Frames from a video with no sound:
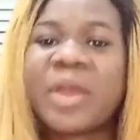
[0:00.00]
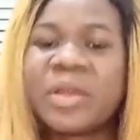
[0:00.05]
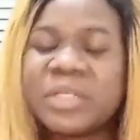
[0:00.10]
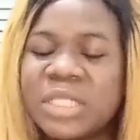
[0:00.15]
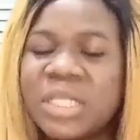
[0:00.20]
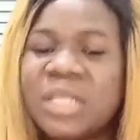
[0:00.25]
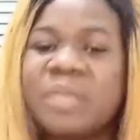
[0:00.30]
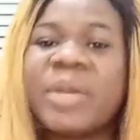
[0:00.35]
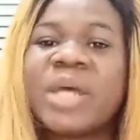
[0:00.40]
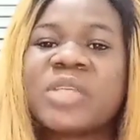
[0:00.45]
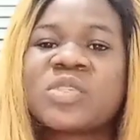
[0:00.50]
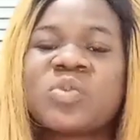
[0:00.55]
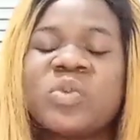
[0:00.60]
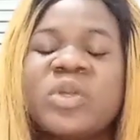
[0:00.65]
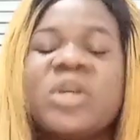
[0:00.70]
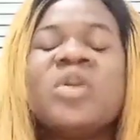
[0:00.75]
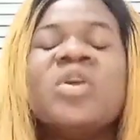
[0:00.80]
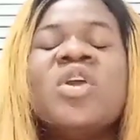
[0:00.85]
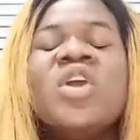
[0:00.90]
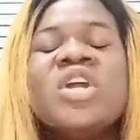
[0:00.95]
around him as
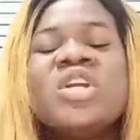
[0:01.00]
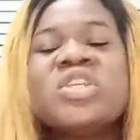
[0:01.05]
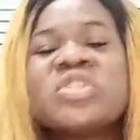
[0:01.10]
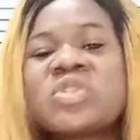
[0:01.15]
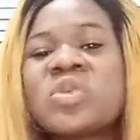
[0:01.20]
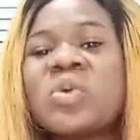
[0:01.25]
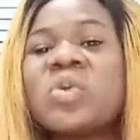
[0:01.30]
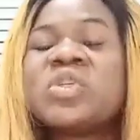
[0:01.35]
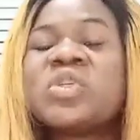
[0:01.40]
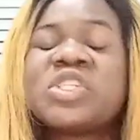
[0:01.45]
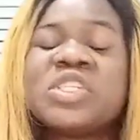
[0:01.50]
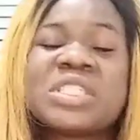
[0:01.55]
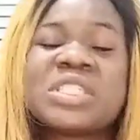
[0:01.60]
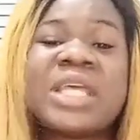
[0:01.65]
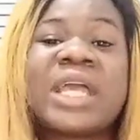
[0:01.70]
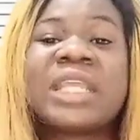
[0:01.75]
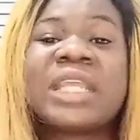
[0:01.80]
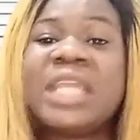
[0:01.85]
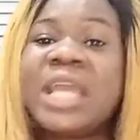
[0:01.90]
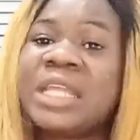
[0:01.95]
well. So she's
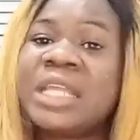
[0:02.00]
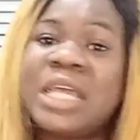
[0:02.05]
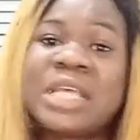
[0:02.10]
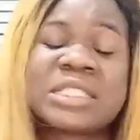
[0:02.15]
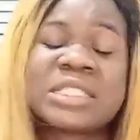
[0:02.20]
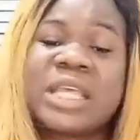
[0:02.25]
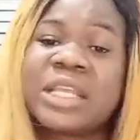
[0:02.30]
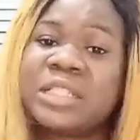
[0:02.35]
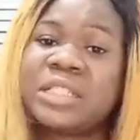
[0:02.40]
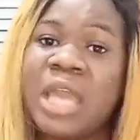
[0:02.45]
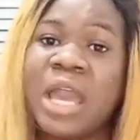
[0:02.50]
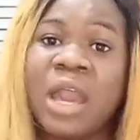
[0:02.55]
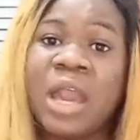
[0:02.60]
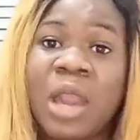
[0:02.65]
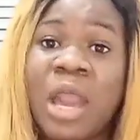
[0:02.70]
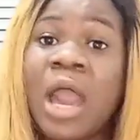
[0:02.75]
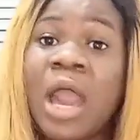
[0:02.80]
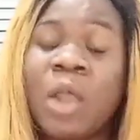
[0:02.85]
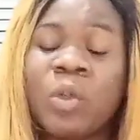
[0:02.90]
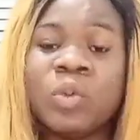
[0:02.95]
like, yeah, that's like
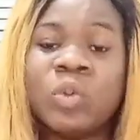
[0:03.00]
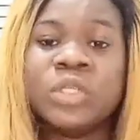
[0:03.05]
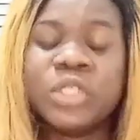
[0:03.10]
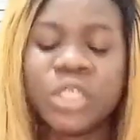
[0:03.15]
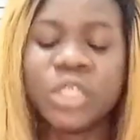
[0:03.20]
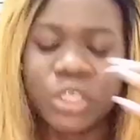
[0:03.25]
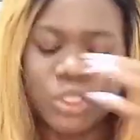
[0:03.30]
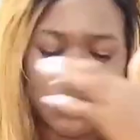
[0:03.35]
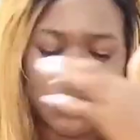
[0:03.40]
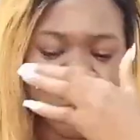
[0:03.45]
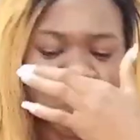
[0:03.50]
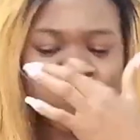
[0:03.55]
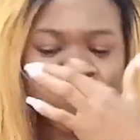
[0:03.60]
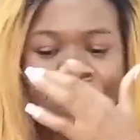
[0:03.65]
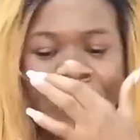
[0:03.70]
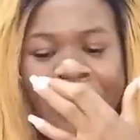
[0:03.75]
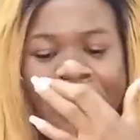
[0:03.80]
her only issue.